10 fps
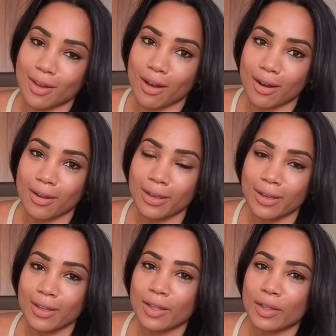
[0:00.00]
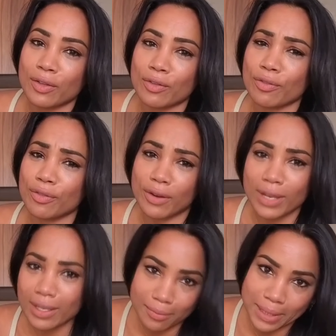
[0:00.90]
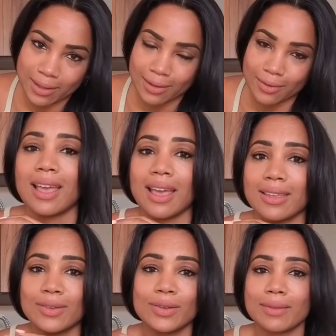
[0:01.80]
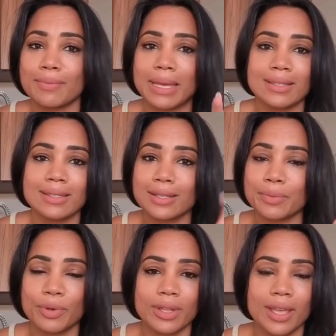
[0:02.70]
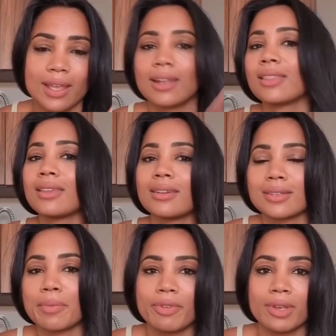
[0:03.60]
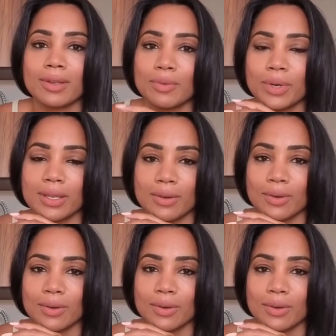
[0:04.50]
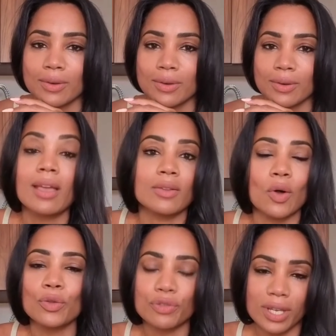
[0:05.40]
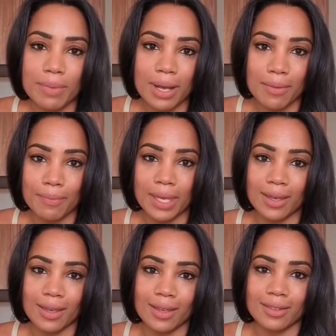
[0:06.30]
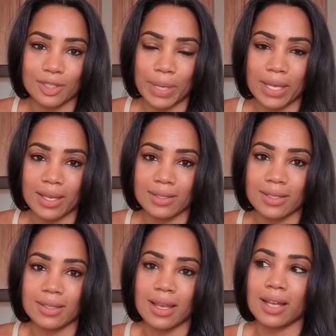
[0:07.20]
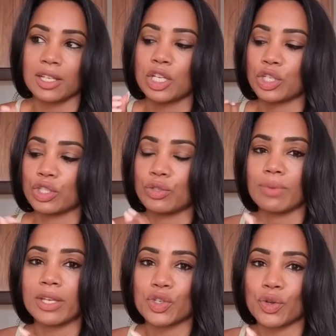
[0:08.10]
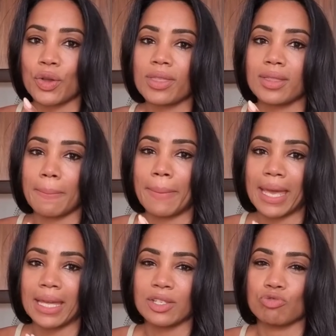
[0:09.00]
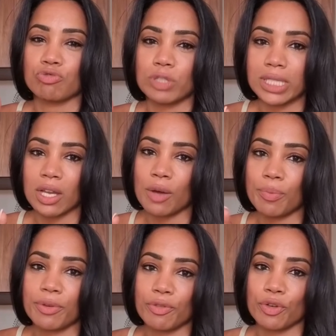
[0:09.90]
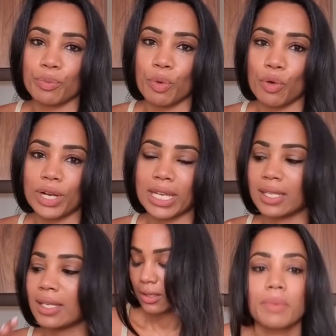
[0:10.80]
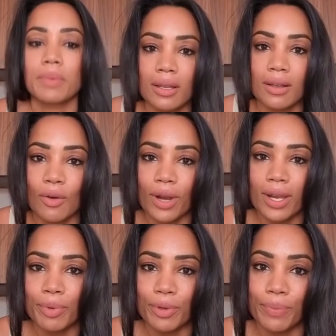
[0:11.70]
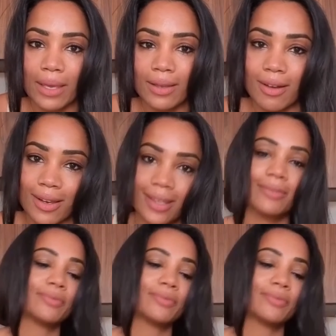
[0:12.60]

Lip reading: are very yummy, and you can basically put anything on top of it, whatever you like. The whole trick about making Dutch pancakes is that you make sure that the pan is really hot before you pour it in. I'm gonna already put bacon on it.